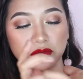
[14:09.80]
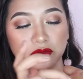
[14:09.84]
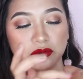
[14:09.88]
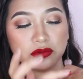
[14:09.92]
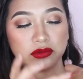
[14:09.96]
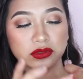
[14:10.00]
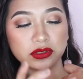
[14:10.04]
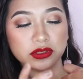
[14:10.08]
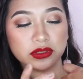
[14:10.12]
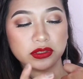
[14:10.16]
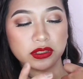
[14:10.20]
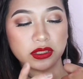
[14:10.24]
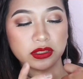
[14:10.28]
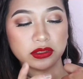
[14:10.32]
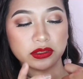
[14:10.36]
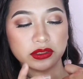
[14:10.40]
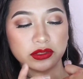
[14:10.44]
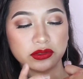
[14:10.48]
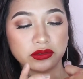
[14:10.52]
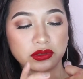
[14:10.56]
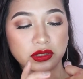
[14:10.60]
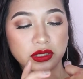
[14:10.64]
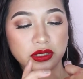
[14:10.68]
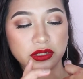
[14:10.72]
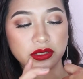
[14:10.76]
Kunin
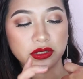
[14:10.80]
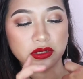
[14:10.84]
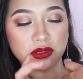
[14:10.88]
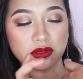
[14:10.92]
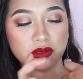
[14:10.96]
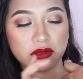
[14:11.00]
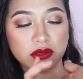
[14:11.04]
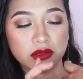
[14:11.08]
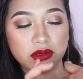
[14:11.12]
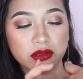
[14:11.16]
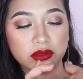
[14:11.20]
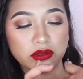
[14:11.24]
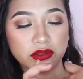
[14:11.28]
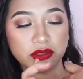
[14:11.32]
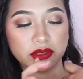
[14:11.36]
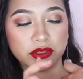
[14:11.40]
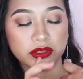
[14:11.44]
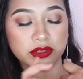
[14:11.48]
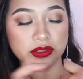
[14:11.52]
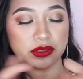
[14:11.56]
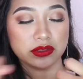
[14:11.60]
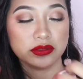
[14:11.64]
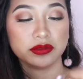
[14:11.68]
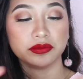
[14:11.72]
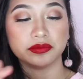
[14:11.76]
natin yung kanyang
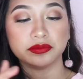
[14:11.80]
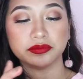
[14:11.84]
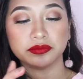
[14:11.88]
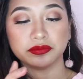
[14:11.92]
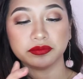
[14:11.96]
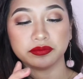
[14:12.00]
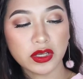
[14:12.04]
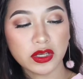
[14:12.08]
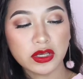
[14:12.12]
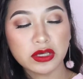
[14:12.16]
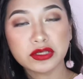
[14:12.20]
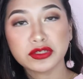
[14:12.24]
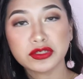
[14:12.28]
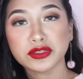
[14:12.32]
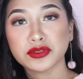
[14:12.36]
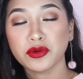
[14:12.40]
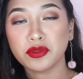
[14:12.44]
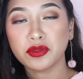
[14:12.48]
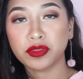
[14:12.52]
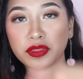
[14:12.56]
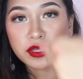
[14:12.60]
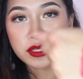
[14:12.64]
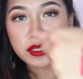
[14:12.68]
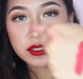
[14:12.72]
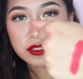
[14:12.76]
color.
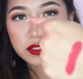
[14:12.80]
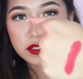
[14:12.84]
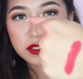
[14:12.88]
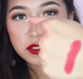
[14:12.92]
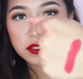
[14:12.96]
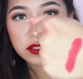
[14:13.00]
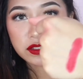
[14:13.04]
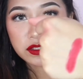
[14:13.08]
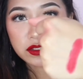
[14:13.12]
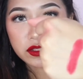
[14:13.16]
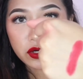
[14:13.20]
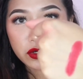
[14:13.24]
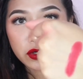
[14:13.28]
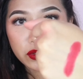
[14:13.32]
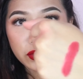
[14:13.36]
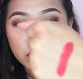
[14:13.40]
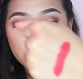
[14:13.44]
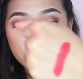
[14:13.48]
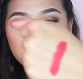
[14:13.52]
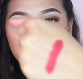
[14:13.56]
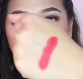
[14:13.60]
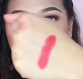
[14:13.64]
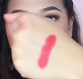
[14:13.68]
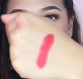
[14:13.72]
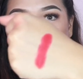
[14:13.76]
So, this is the
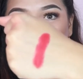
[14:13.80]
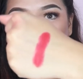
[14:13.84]
Ruby